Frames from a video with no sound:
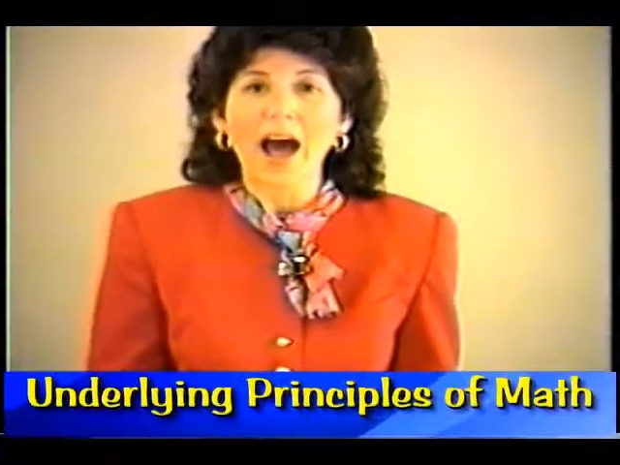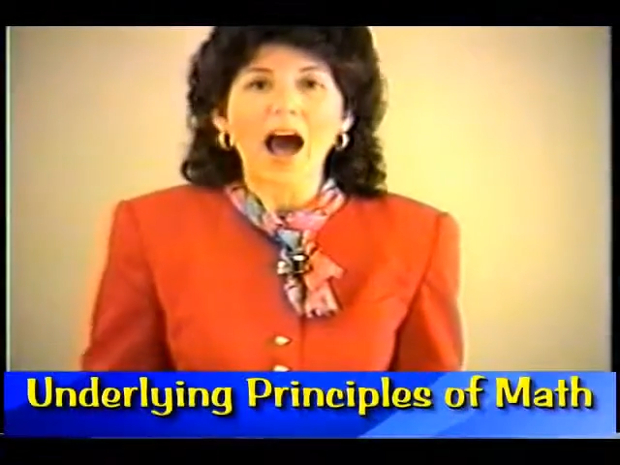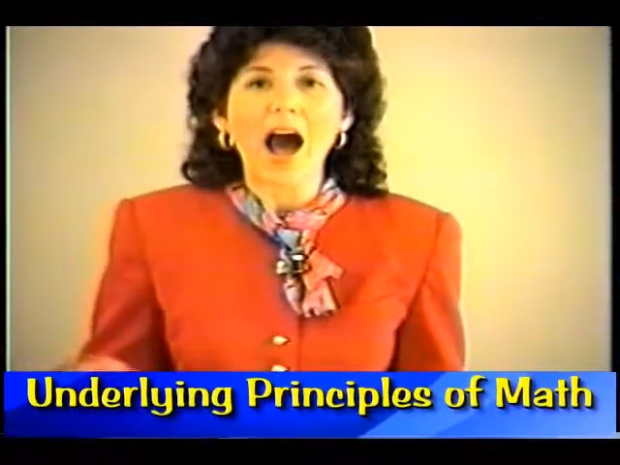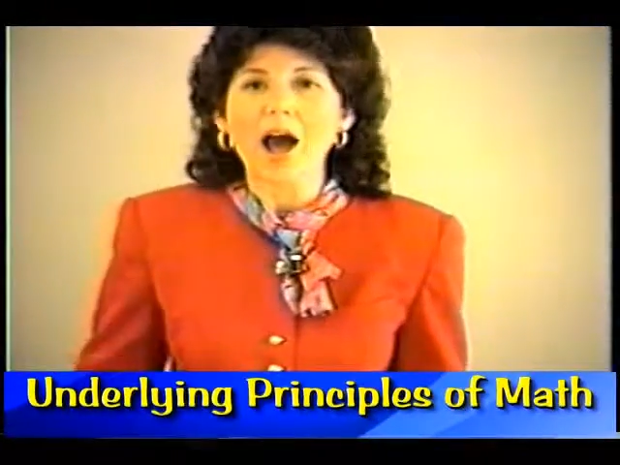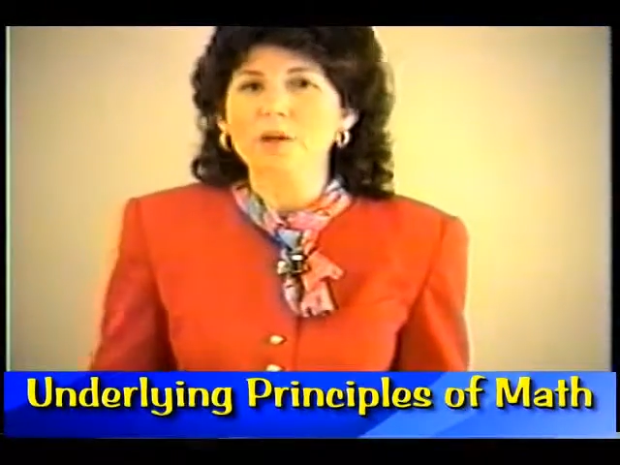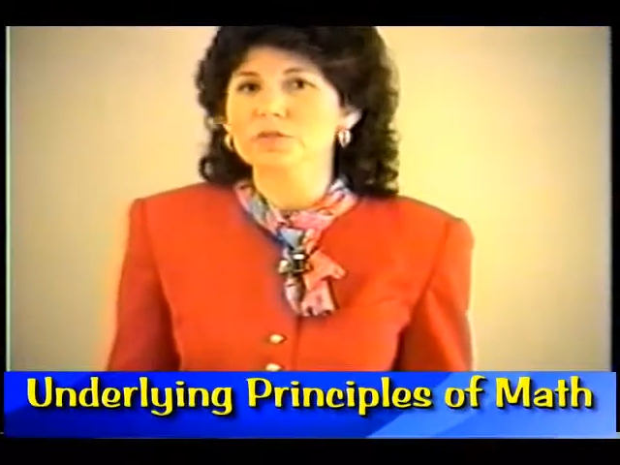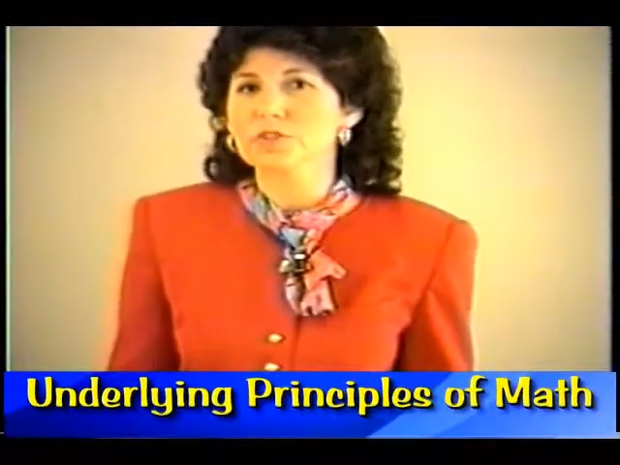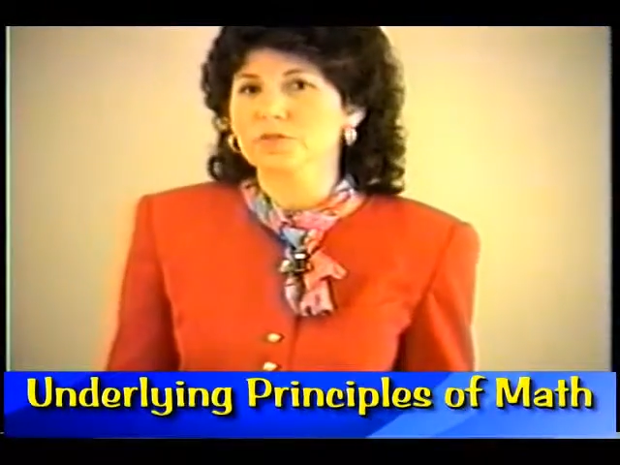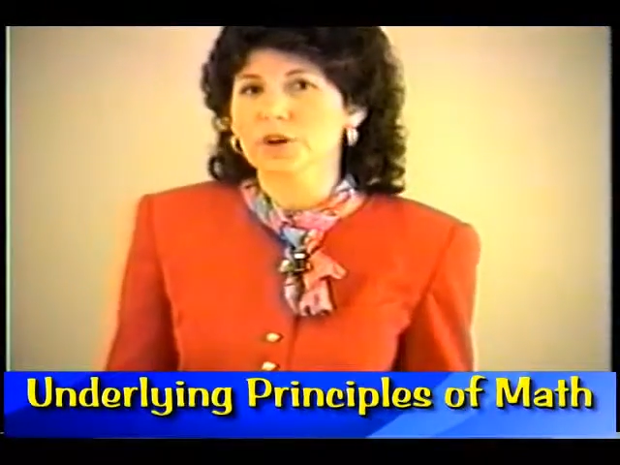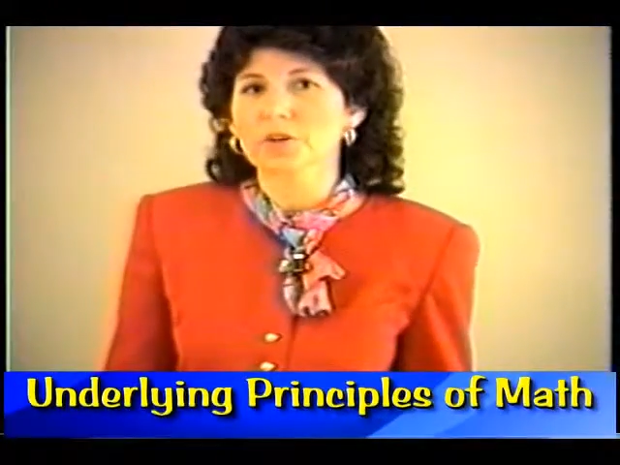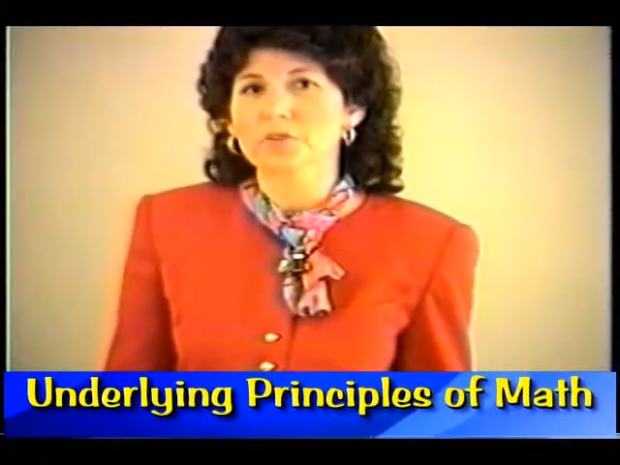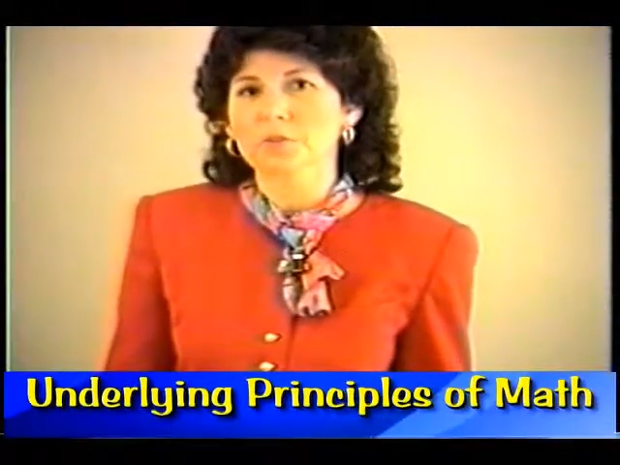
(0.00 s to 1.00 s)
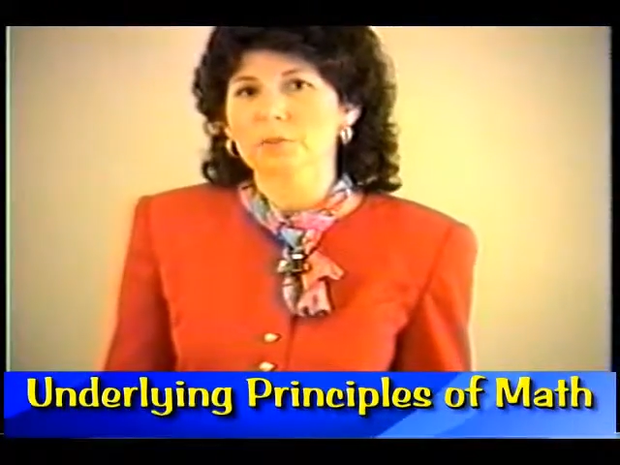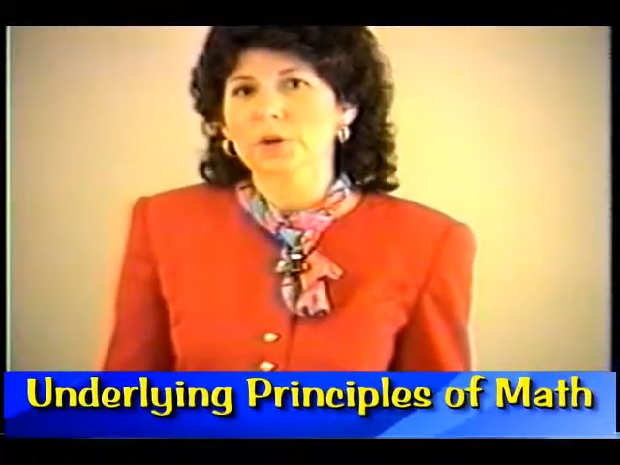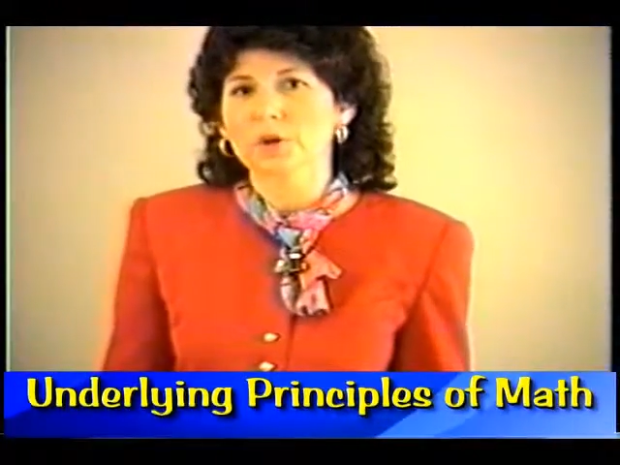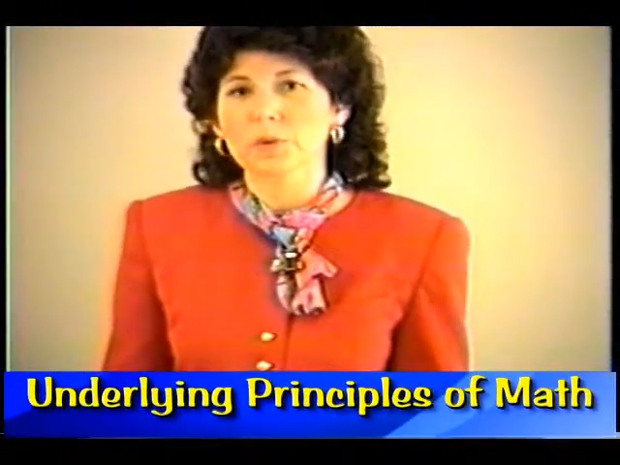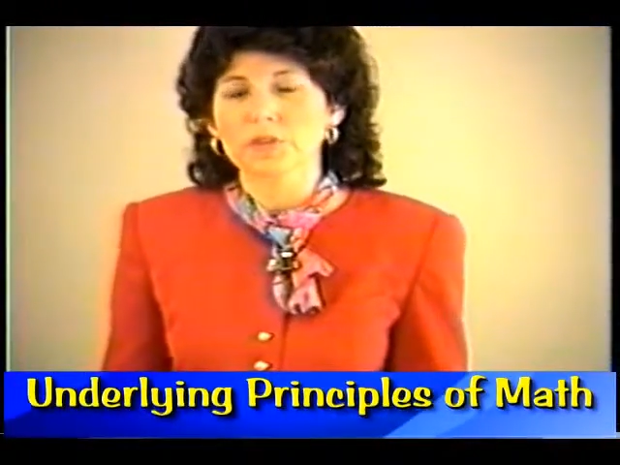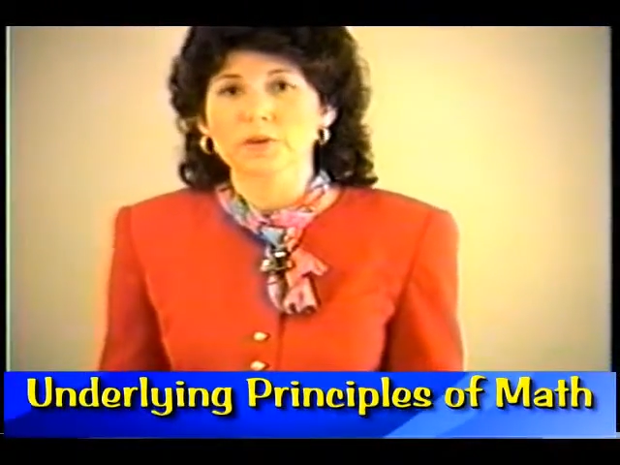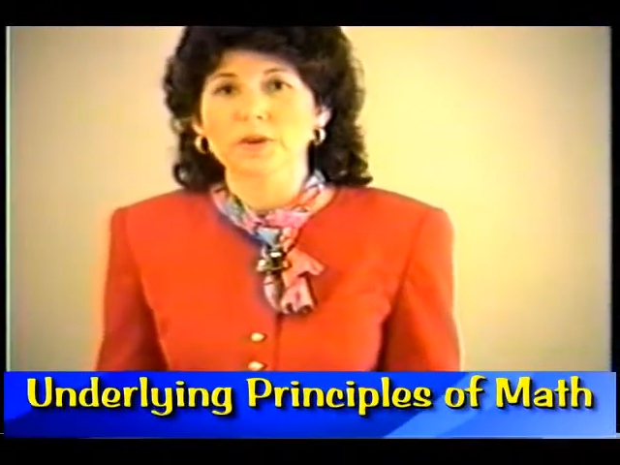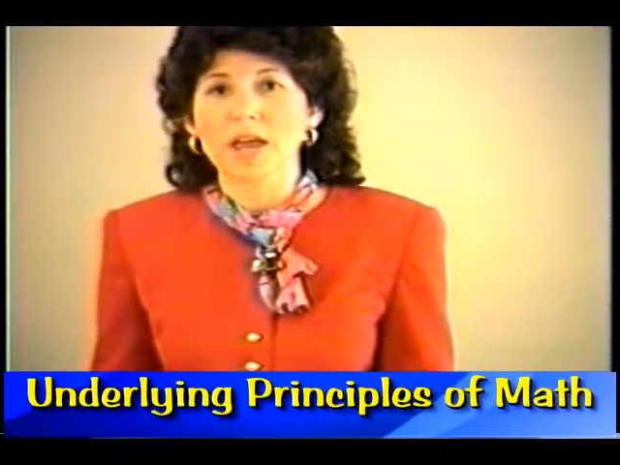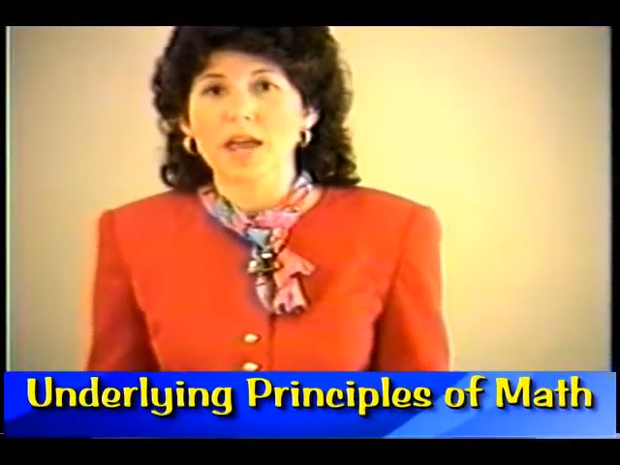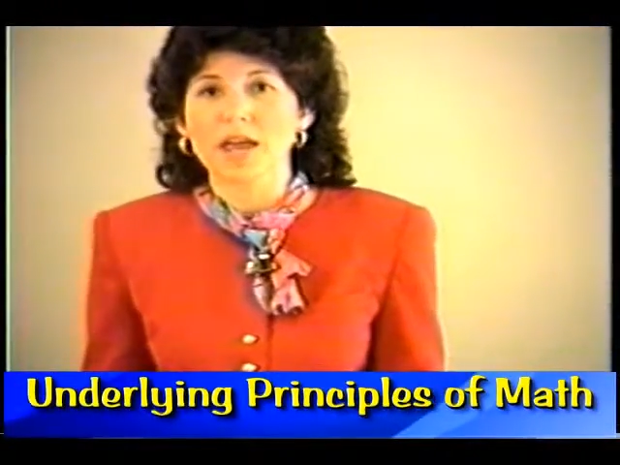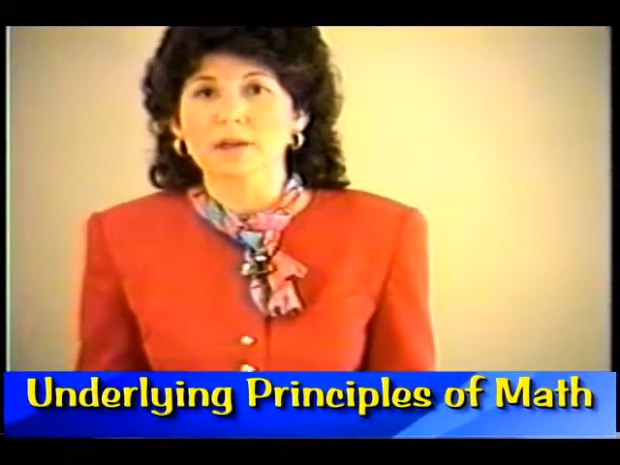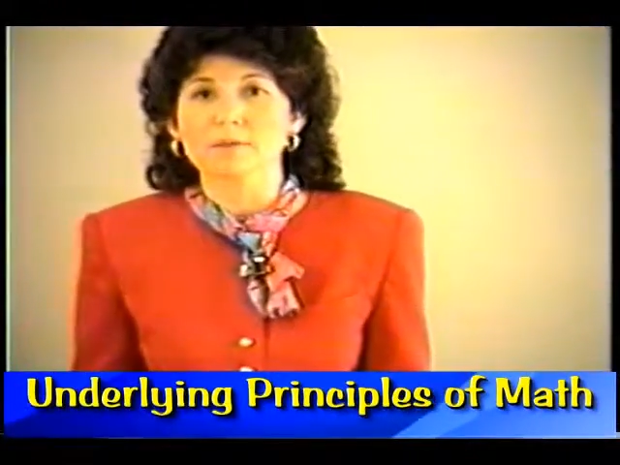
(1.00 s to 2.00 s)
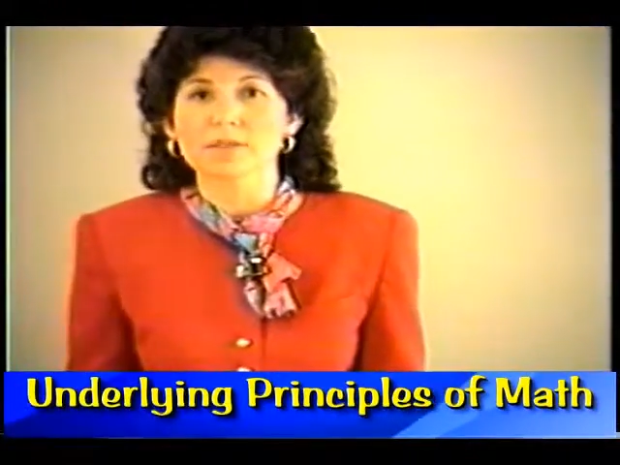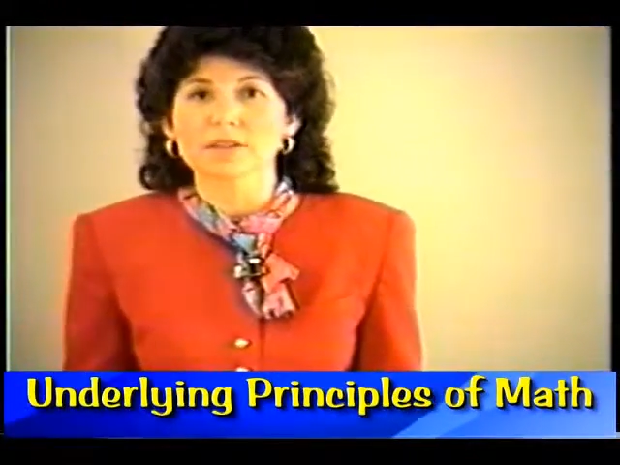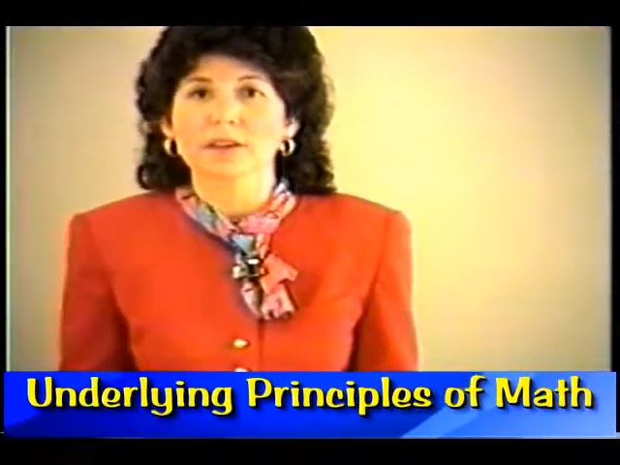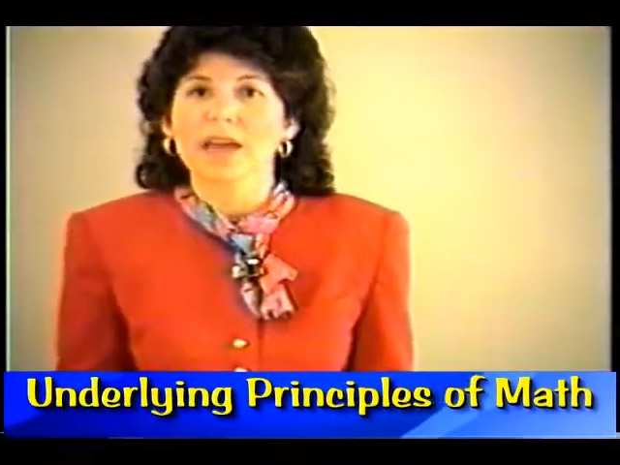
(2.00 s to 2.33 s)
I was very familiar with their names.